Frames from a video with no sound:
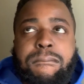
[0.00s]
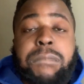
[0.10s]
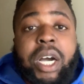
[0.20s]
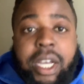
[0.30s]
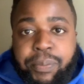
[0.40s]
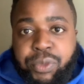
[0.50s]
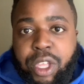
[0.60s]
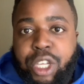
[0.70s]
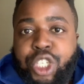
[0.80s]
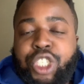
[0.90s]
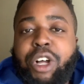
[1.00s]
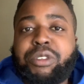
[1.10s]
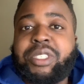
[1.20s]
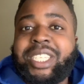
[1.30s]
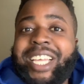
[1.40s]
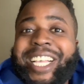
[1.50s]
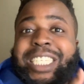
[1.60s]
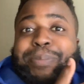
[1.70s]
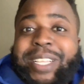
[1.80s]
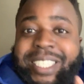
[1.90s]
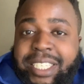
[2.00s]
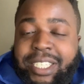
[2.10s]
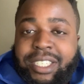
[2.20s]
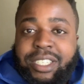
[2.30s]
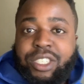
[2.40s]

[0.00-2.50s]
but you should also see the expenses